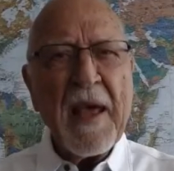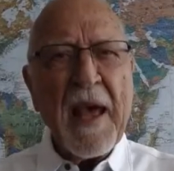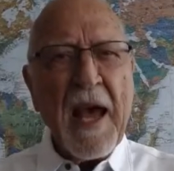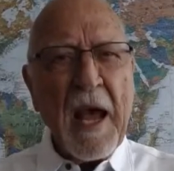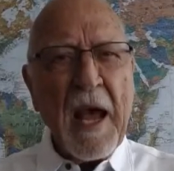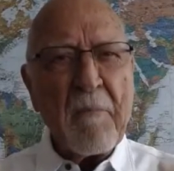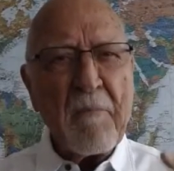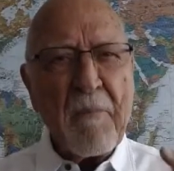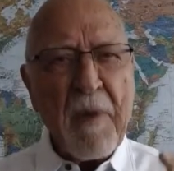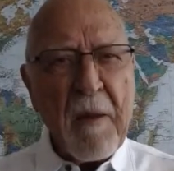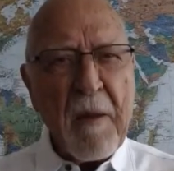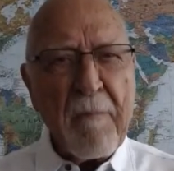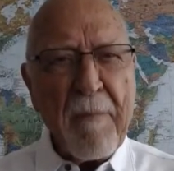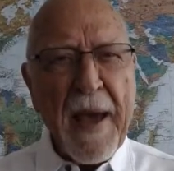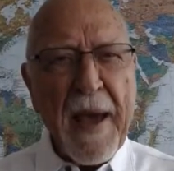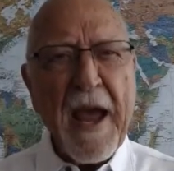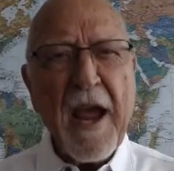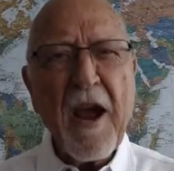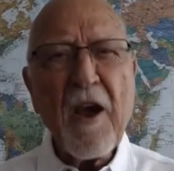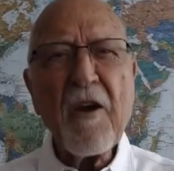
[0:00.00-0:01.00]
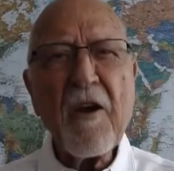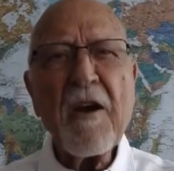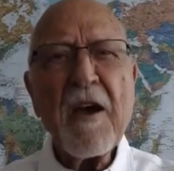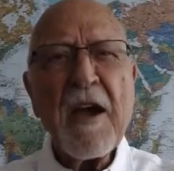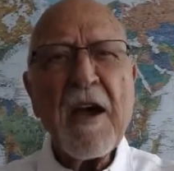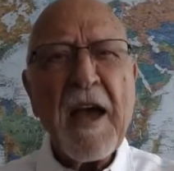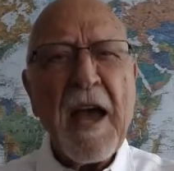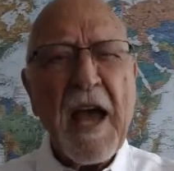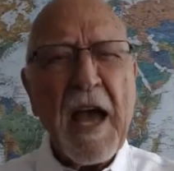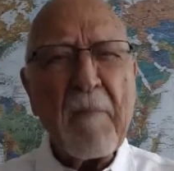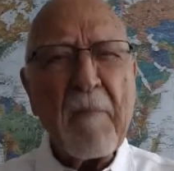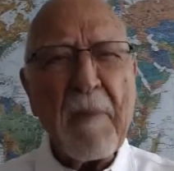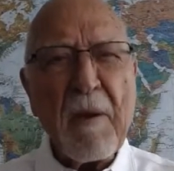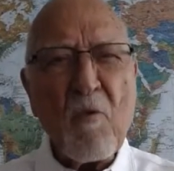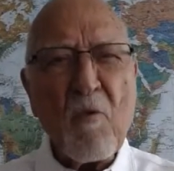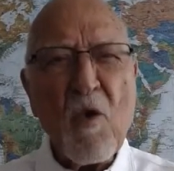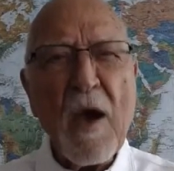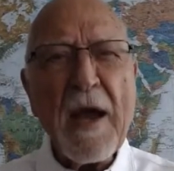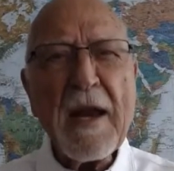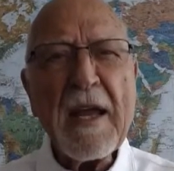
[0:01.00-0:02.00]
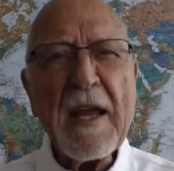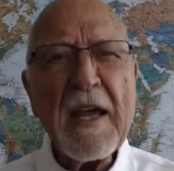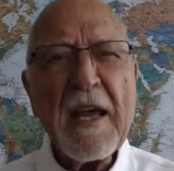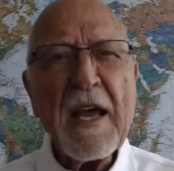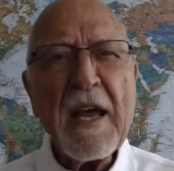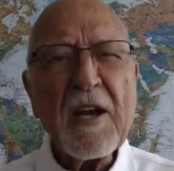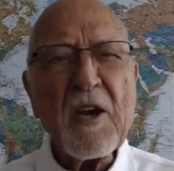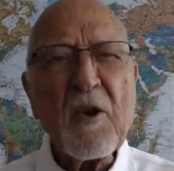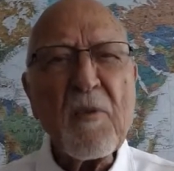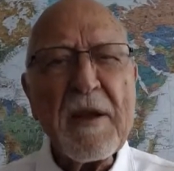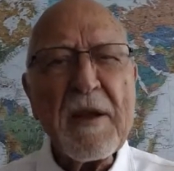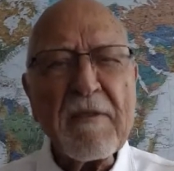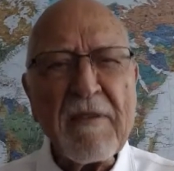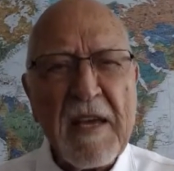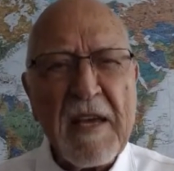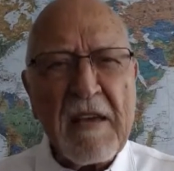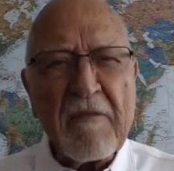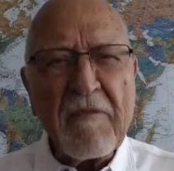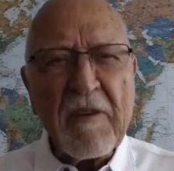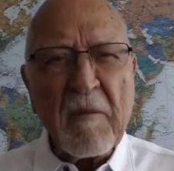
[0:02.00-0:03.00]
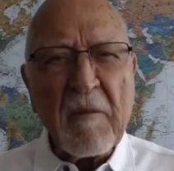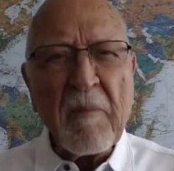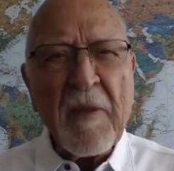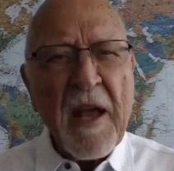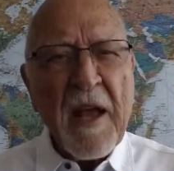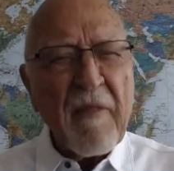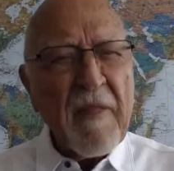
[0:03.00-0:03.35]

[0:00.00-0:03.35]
and prepare and be ready to receive him.